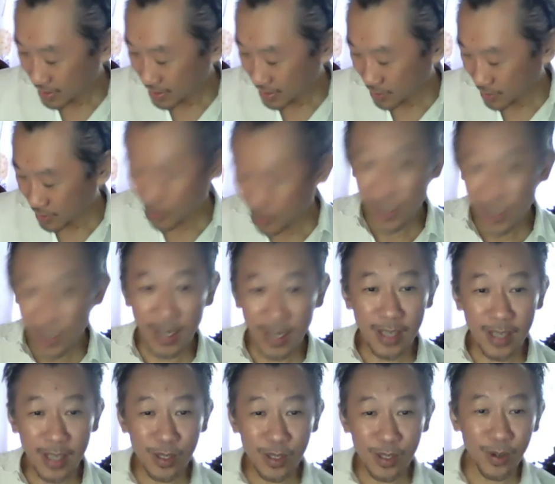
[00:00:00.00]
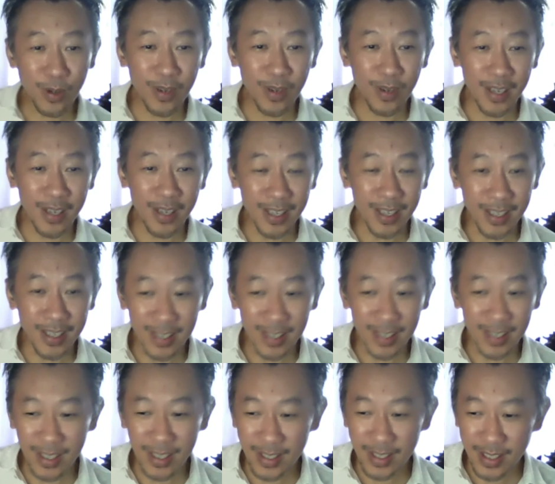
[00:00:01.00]
You know, I saw
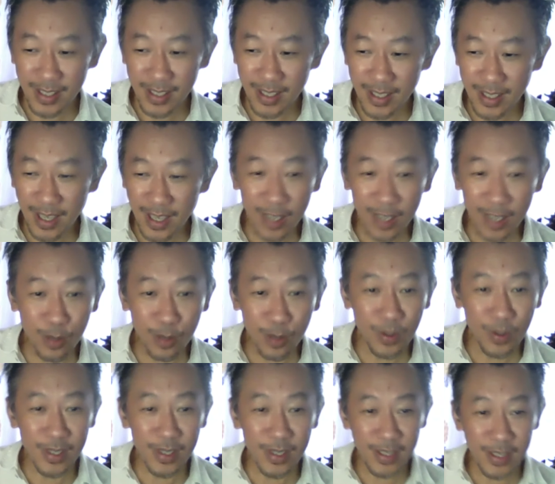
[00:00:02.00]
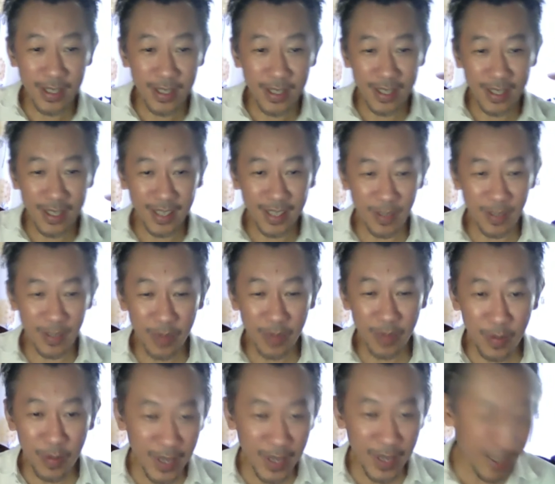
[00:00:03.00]
a cartoon,
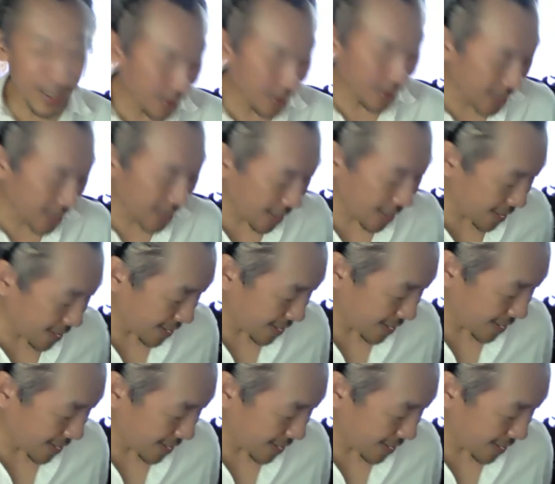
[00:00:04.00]
Mimi, today.